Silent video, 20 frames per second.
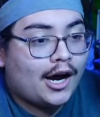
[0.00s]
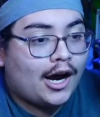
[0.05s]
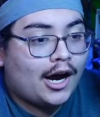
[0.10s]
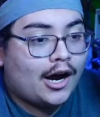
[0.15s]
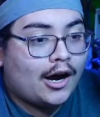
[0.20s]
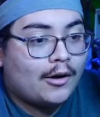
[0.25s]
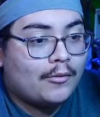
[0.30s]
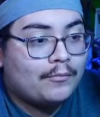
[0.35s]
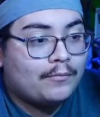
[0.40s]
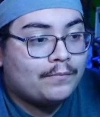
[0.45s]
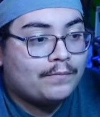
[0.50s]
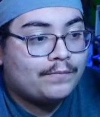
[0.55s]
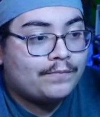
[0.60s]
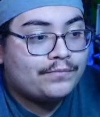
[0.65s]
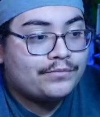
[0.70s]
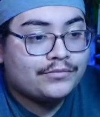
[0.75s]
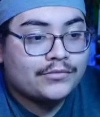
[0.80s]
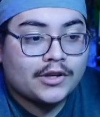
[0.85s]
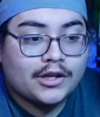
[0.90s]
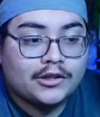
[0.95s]

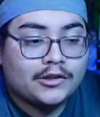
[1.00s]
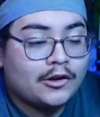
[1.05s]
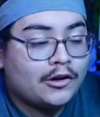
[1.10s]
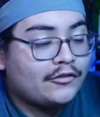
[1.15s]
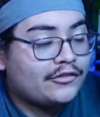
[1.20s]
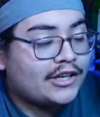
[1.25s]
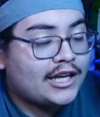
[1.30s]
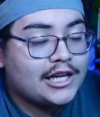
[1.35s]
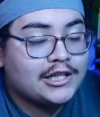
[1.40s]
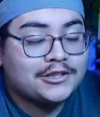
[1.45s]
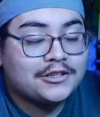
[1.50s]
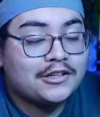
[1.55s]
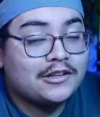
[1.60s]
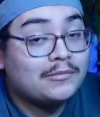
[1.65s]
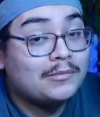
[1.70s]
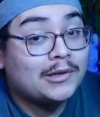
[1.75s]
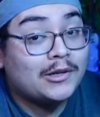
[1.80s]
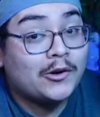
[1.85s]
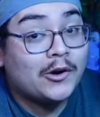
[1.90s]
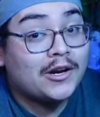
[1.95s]
Notifications
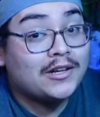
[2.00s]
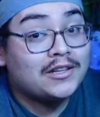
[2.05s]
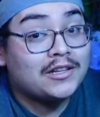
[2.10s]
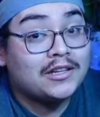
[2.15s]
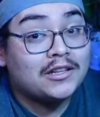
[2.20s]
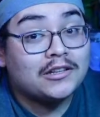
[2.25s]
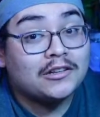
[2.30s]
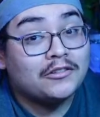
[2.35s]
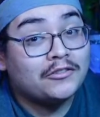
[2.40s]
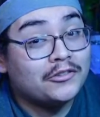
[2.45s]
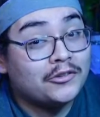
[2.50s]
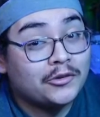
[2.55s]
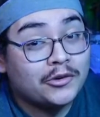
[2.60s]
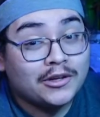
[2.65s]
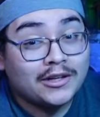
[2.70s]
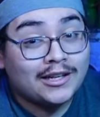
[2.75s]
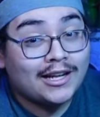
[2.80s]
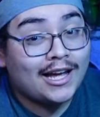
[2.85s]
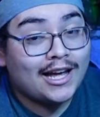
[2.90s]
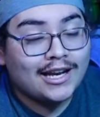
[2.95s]
have been crazy, so if you
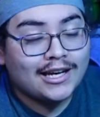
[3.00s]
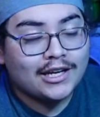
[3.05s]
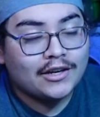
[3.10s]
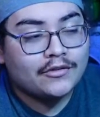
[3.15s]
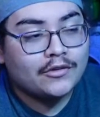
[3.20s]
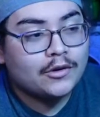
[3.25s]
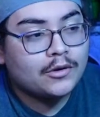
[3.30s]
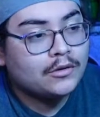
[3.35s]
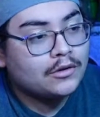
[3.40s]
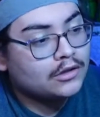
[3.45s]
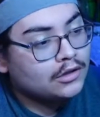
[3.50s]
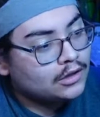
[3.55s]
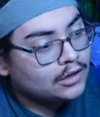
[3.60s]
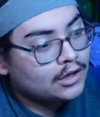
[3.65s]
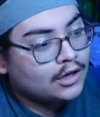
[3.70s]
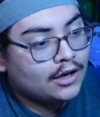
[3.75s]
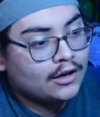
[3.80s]
didn't get any of those,